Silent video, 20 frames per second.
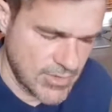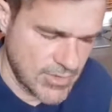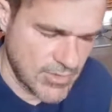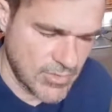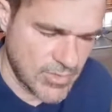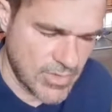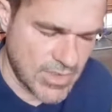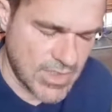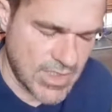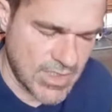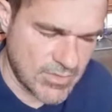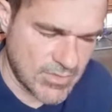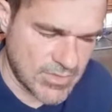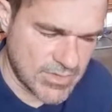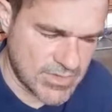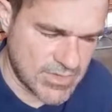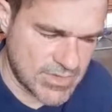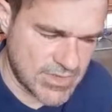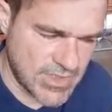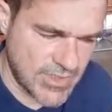well, I
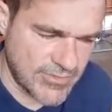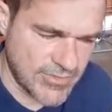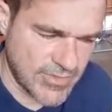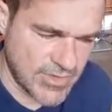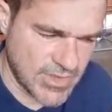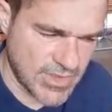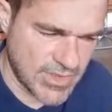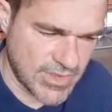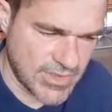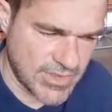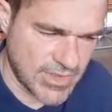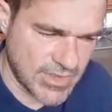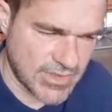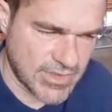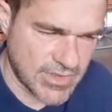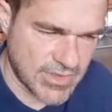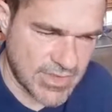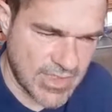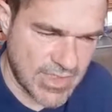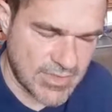would definitely think
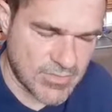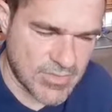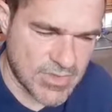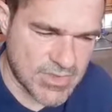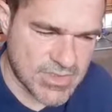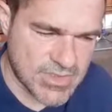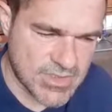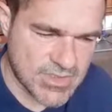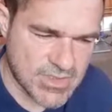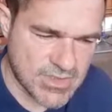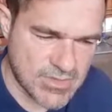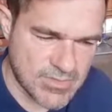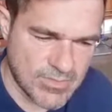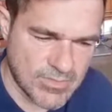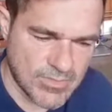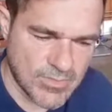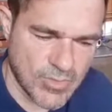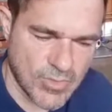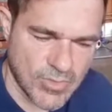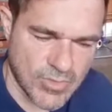that was
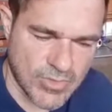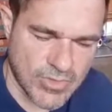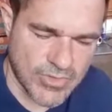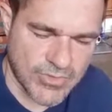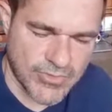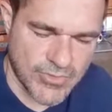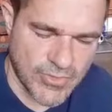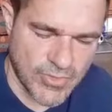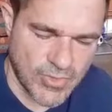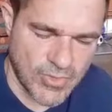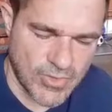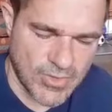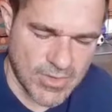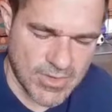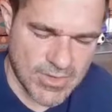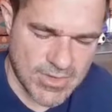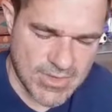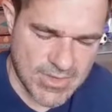more control.